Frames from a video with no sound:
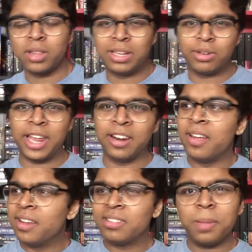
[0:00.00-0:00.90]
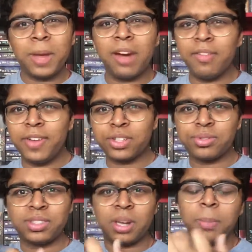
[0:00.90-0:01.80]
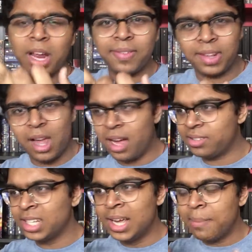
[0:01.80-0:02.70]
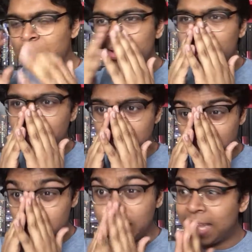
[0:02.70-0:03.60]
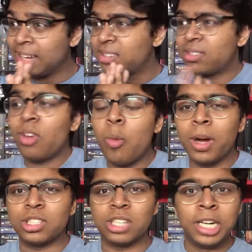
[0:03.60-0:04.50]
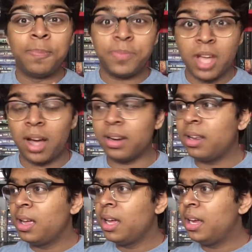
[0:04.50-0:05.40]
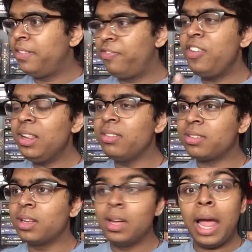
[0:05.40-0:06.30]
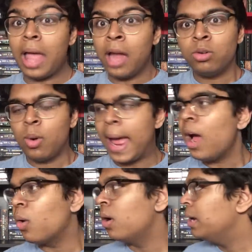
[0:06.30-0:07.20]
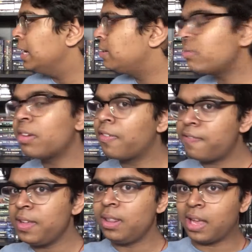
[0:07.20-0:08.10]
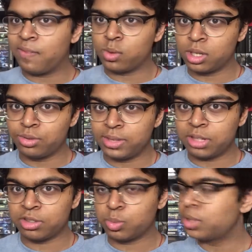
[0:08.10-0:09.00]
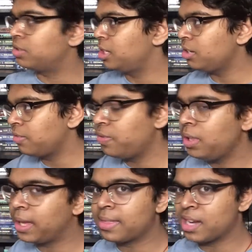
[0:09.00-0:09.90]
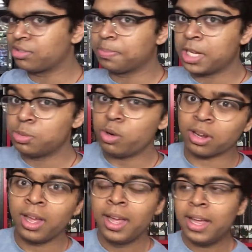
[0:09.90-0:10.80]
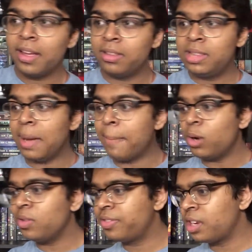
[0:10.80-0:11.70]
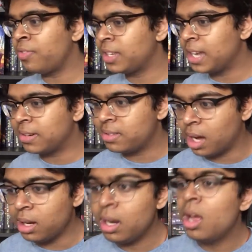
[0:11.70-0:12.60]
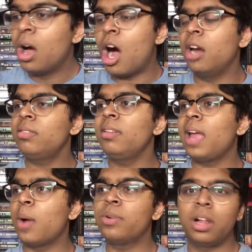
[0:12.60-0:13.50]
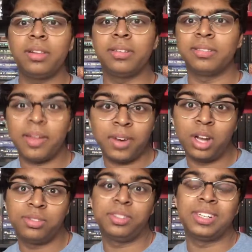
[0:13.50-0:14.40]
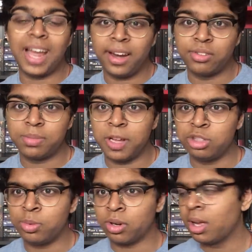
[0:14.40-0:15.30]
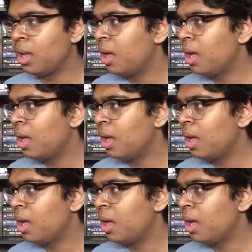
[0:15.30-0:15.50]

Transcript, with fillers: They gain some kind of a victory, some kind of a loss by the end of the book. They get so much done. It feels, I don't know how, it doesn't feel like four hundred thousand words. It doesn't feel like a thousand page book. The amount of stuff that gets done, honestly, I would call it a seven hundred to nine hundred page book.